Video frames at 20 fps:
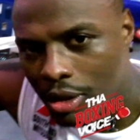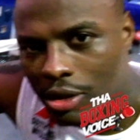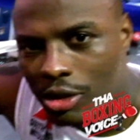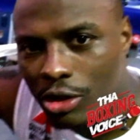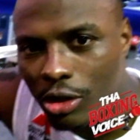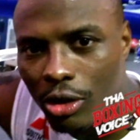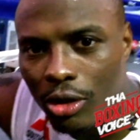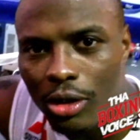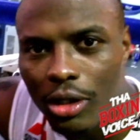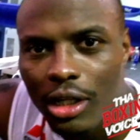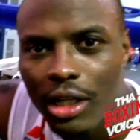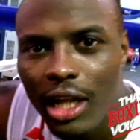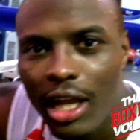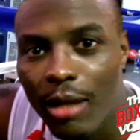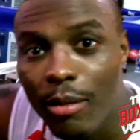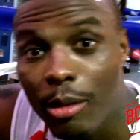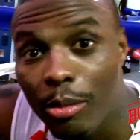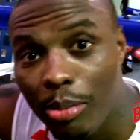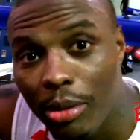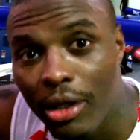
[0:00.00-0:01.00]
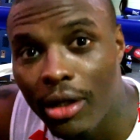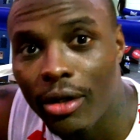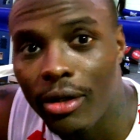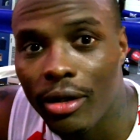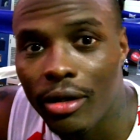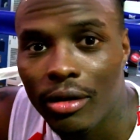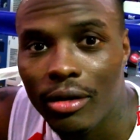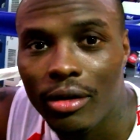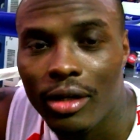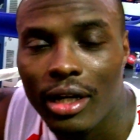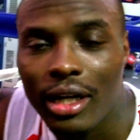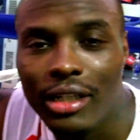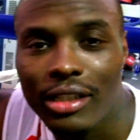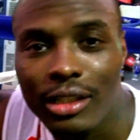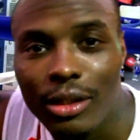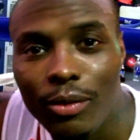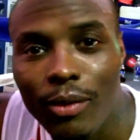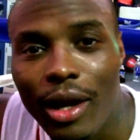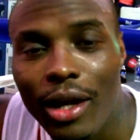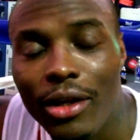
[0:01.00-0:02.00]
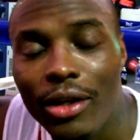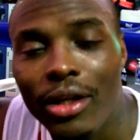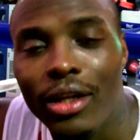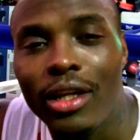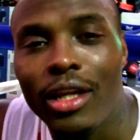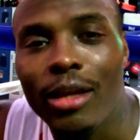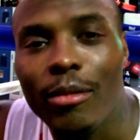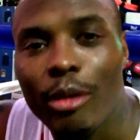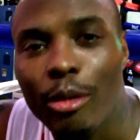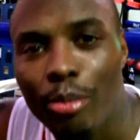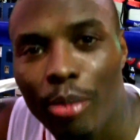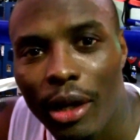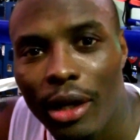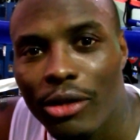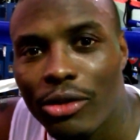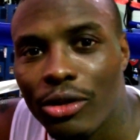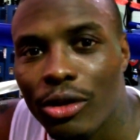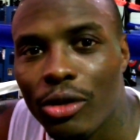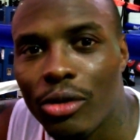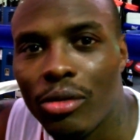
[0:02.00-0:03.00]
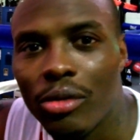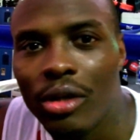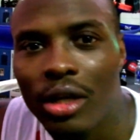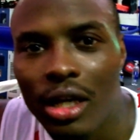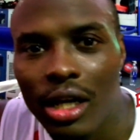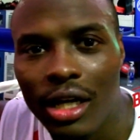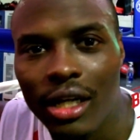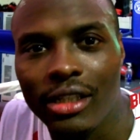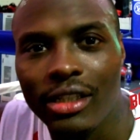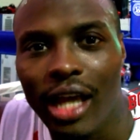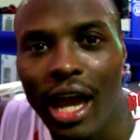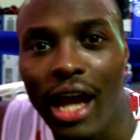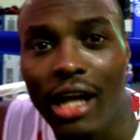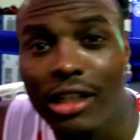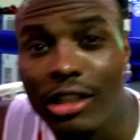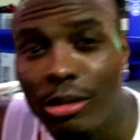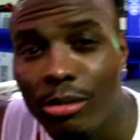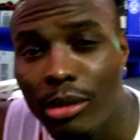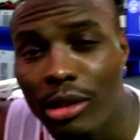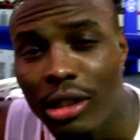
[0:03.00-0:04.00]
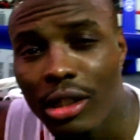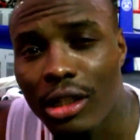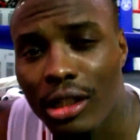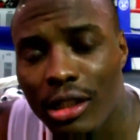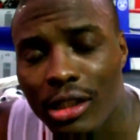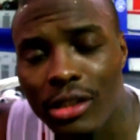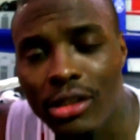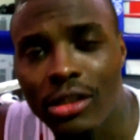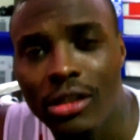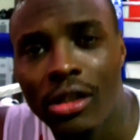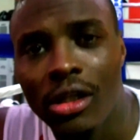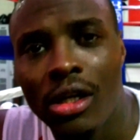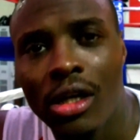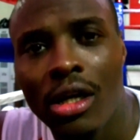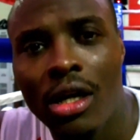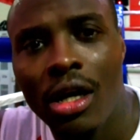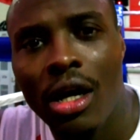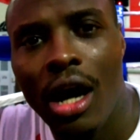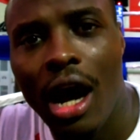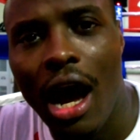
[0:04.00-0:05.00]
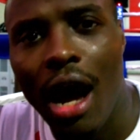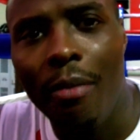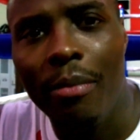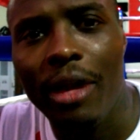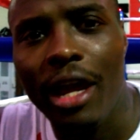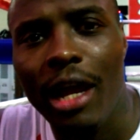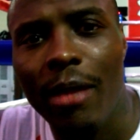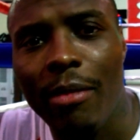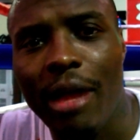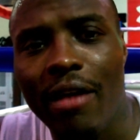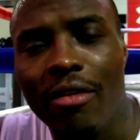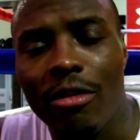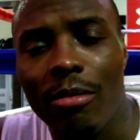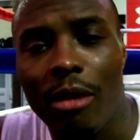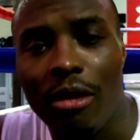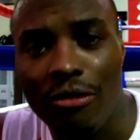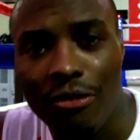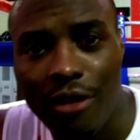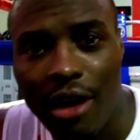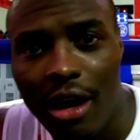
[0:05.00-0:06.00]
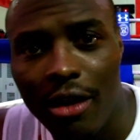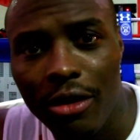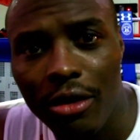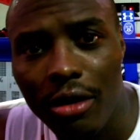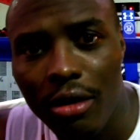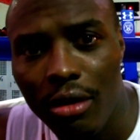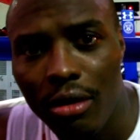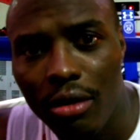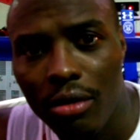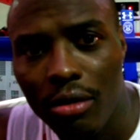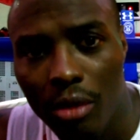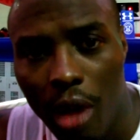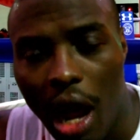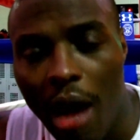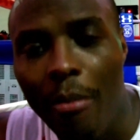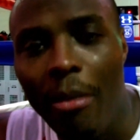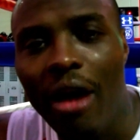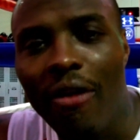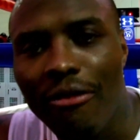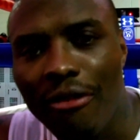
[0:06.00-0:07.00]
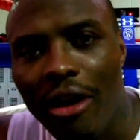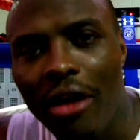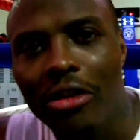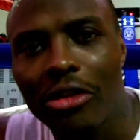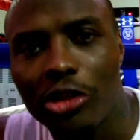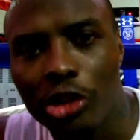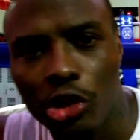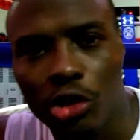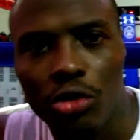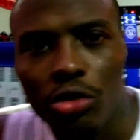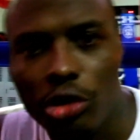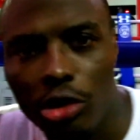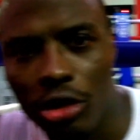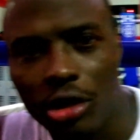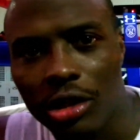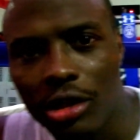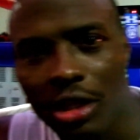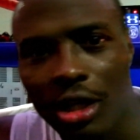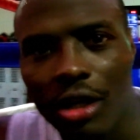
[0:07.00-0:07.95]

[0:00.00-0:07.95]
So he named me Peter, and I said, why you didn't name me Pedro? And it's actually because I'm named after my father. I'm my father's junior in this